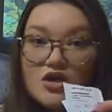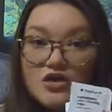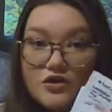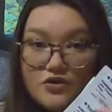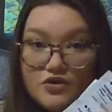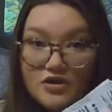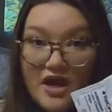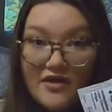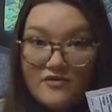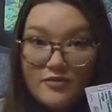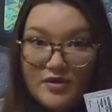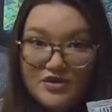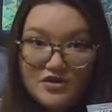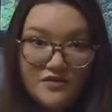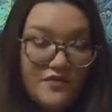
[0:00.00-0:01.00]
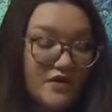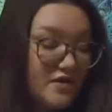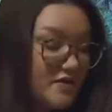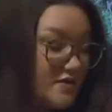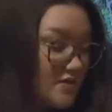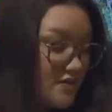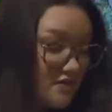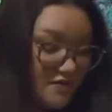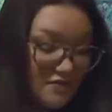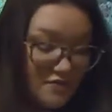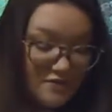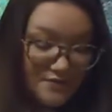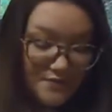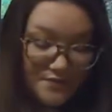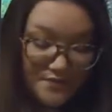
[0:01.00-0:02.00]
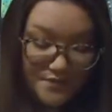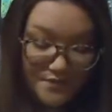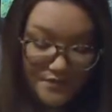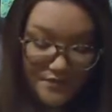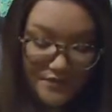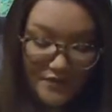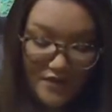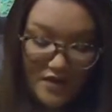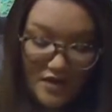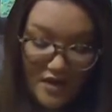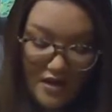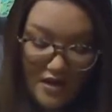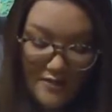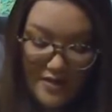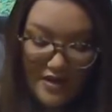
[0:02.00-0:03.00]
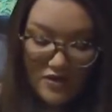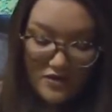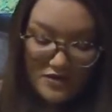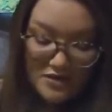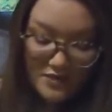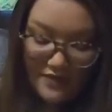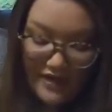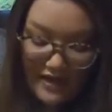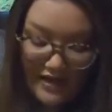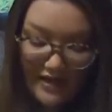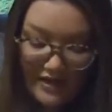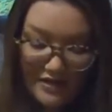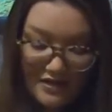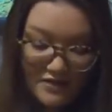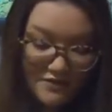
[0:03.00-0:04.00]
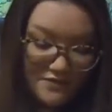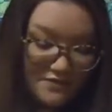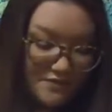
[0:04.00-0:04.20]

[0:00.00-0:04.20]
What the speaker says: you should have a bunch of these. I also had